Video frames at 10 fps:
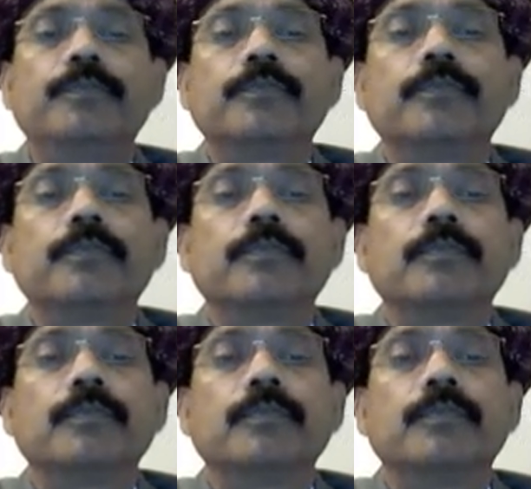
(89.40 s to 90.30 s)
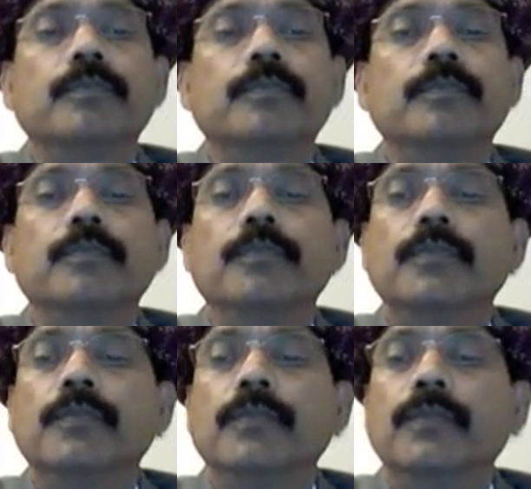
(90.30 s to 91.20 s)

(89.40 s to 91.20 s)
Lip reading: (no one is talking)